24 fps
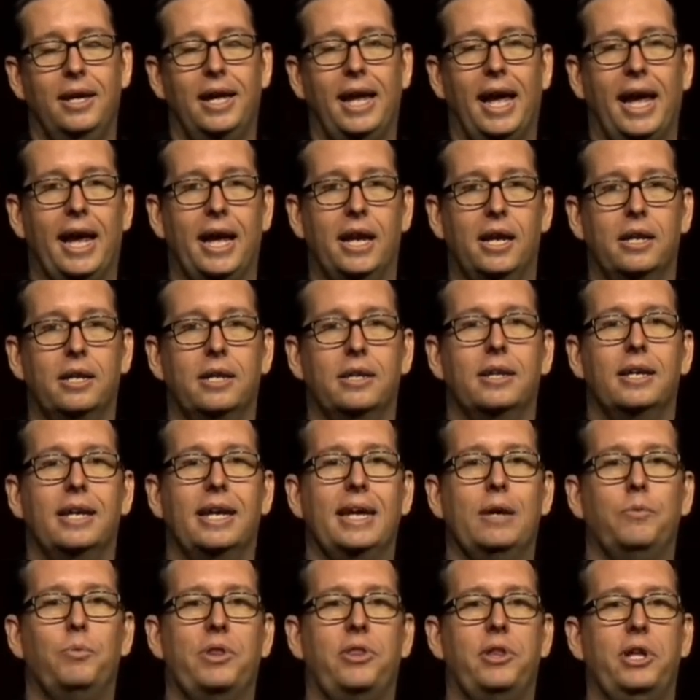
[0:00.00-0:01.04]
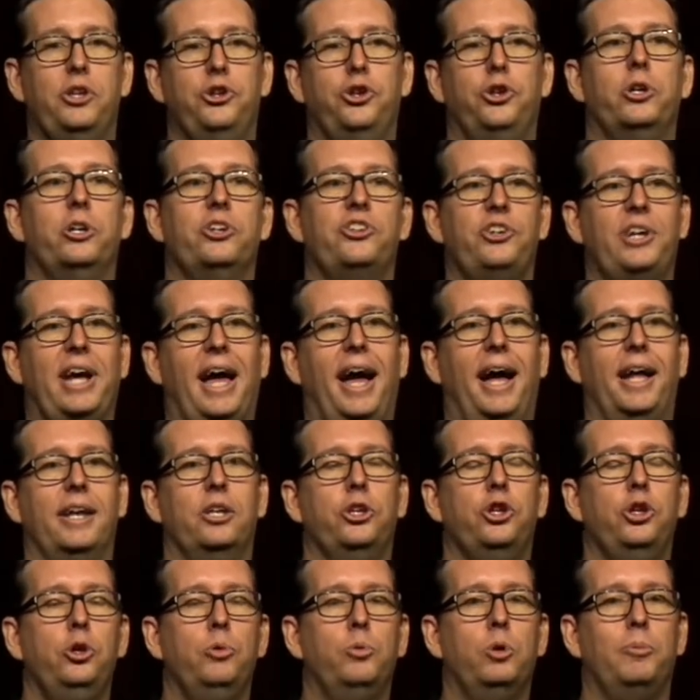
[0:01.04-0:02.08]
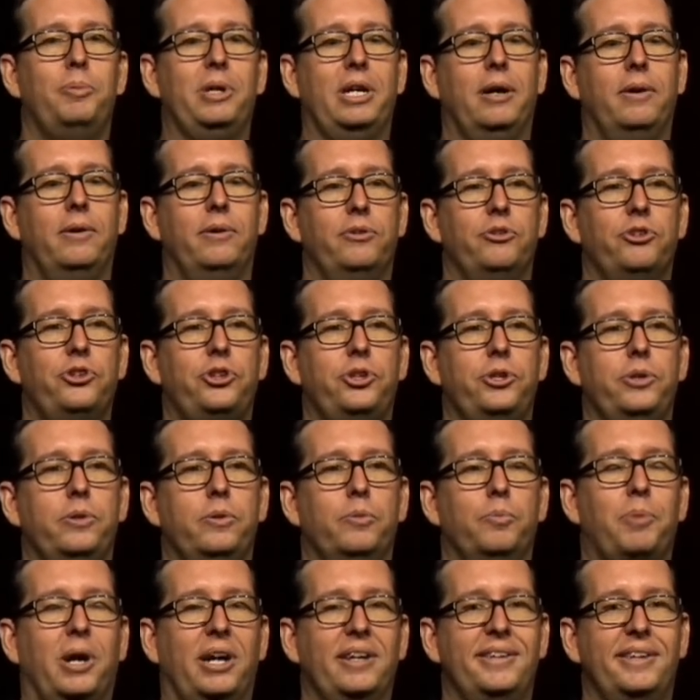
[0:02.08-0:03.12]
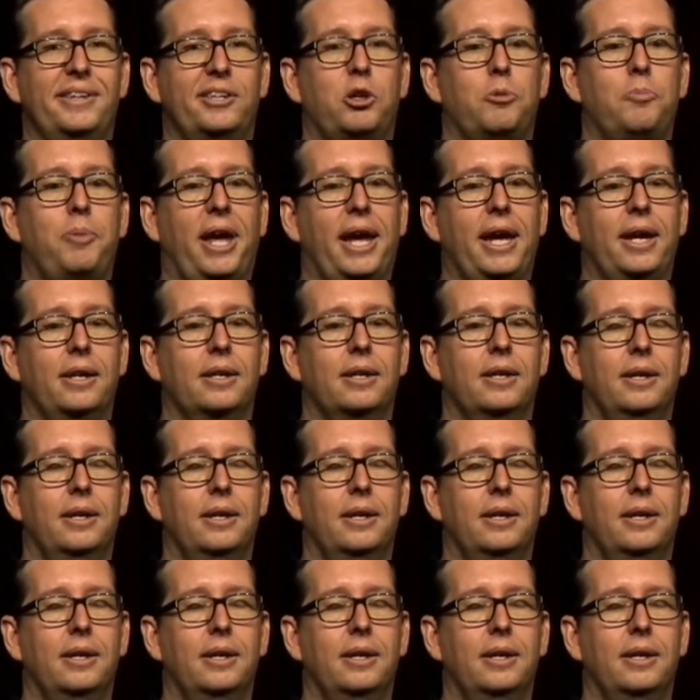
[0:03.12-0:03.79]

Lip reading: And within your chat, you will be able to participate